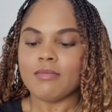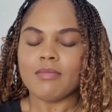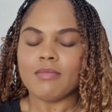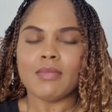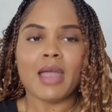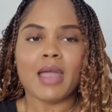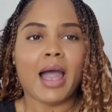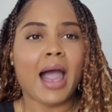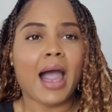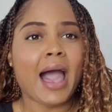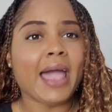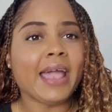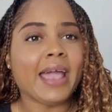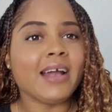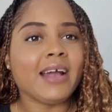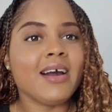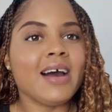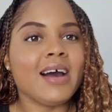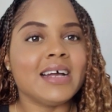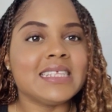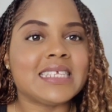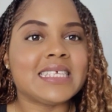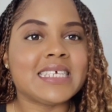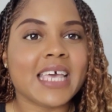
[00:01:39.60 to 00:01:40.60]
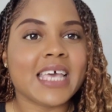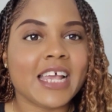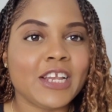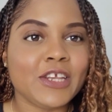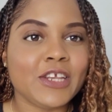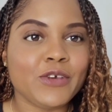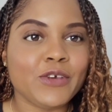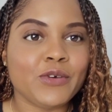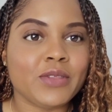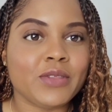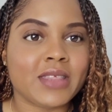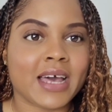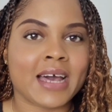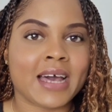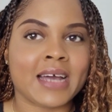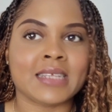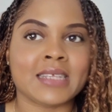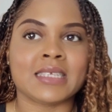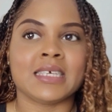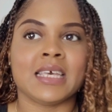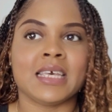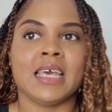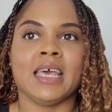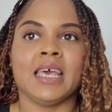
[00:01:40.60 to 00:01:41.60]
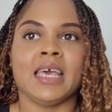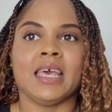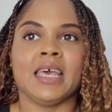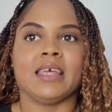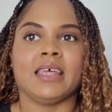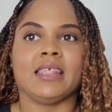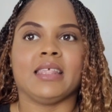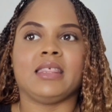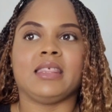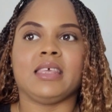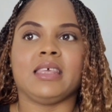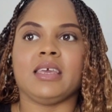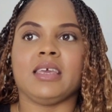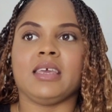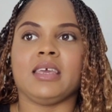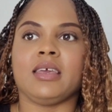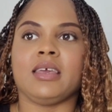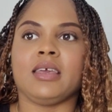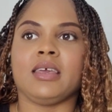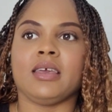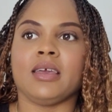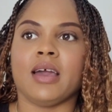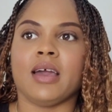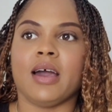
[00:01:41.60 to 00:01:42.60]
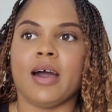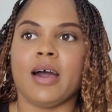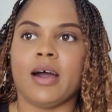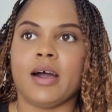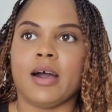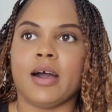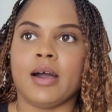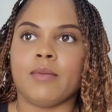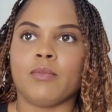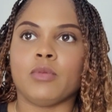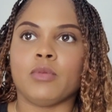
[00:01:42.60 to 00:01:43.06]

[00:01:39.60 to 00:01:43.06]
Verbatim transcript: i can't tell you that the um,